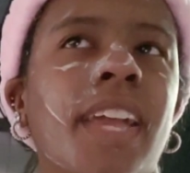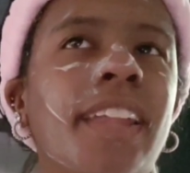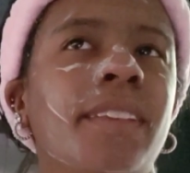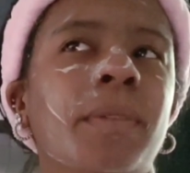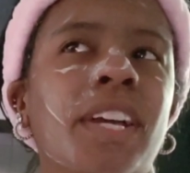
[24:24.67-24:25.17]

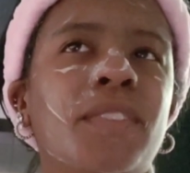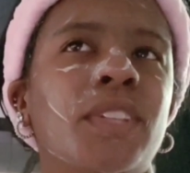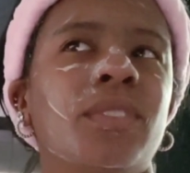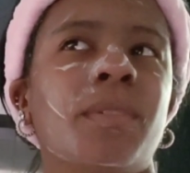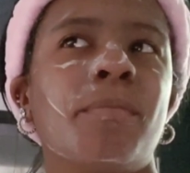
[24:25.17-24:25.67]
and to be honest
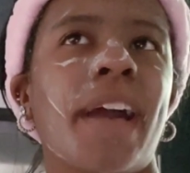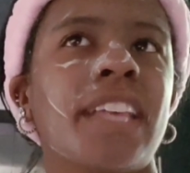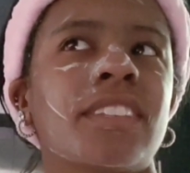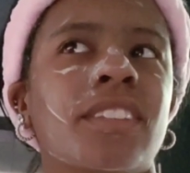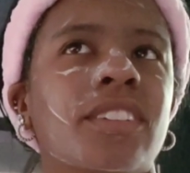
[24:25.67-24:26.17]
with you, the
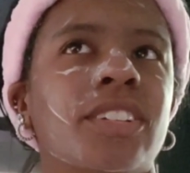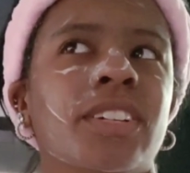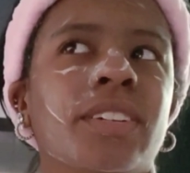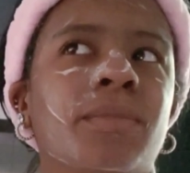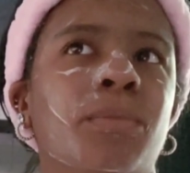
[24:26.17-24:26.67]
mask looked
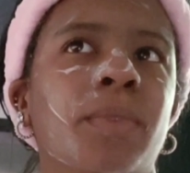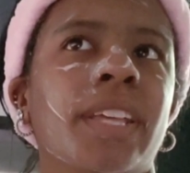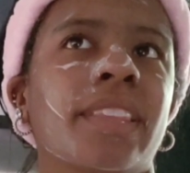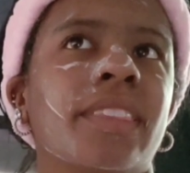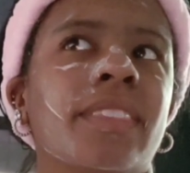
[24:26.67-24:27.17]
good
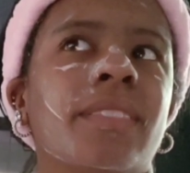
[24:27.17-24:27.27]
with